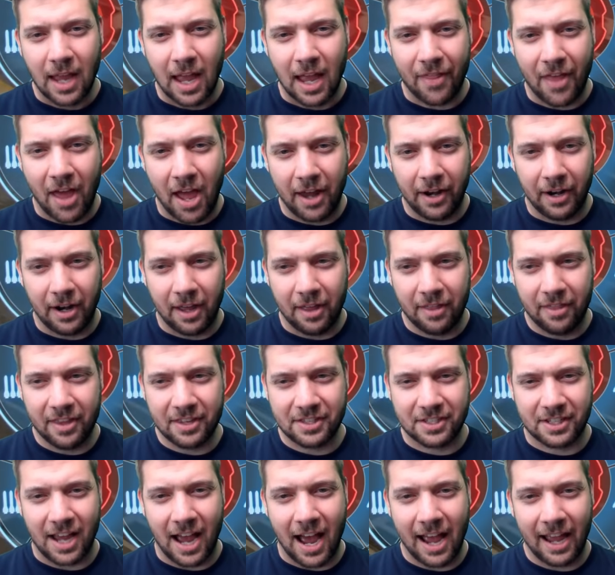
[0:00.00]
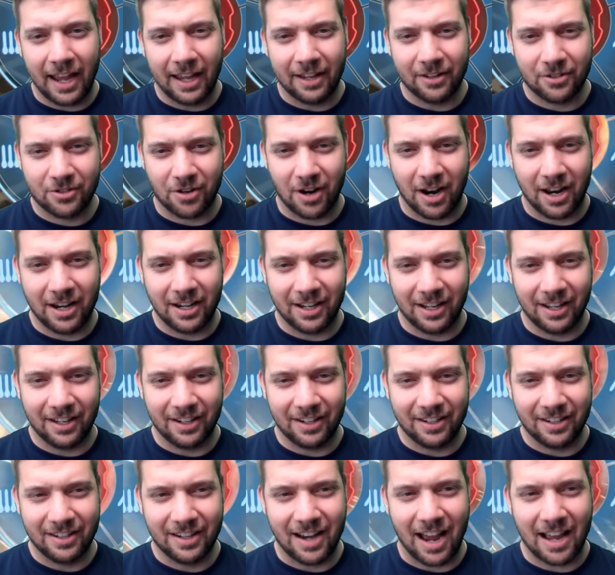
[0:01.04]
And then this guy, trying
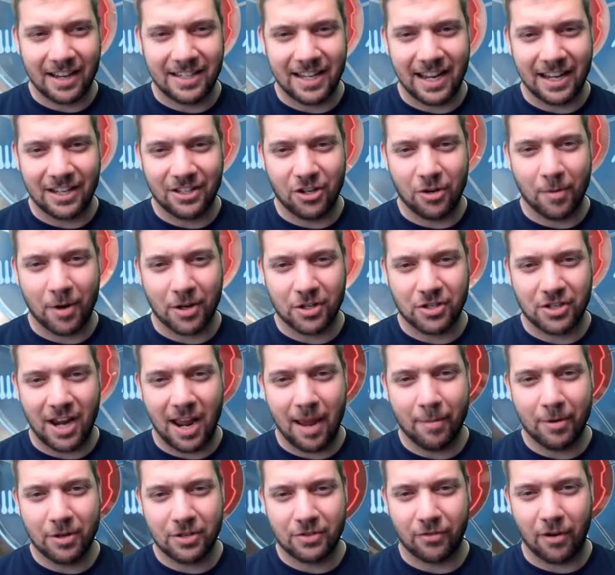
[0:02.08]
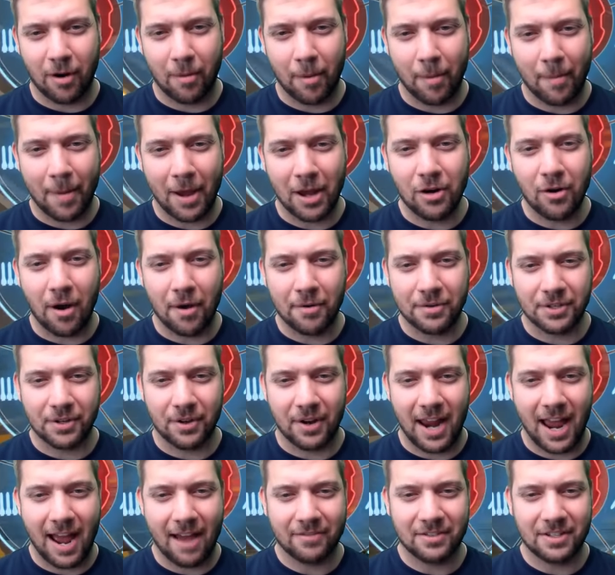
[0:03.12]
to not take too much damage from him. I knew I was
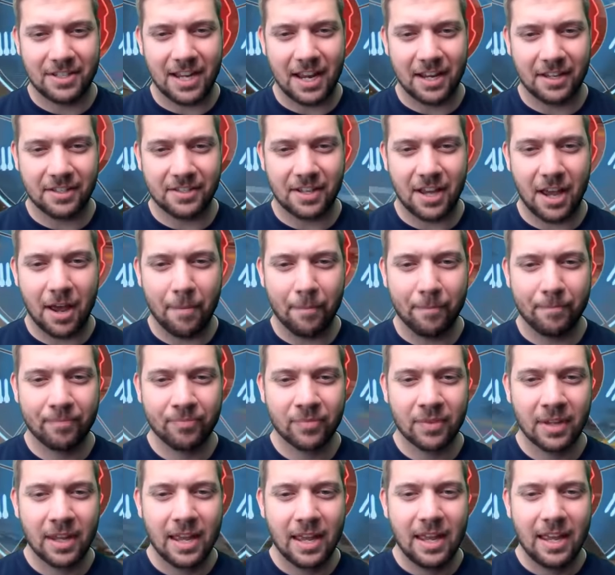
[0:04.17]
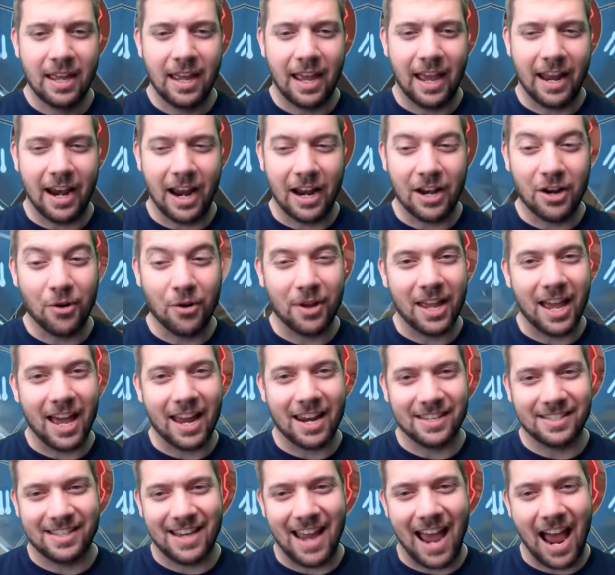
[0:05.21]
going to have to take some. And I knew he had
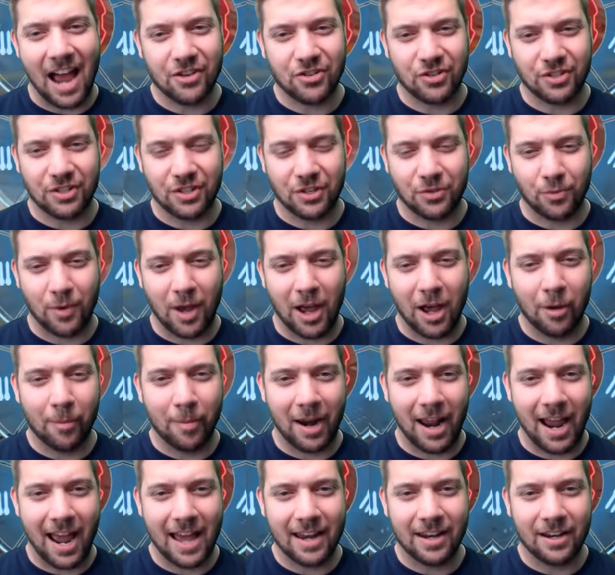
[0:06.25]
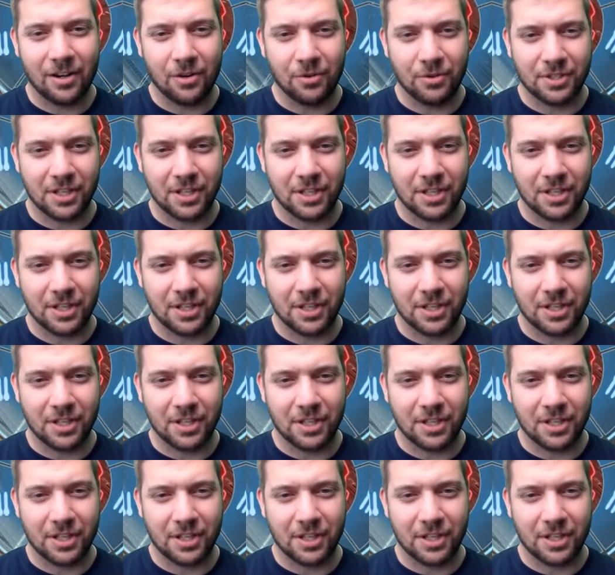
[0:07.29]
his dashes as well, but I had to do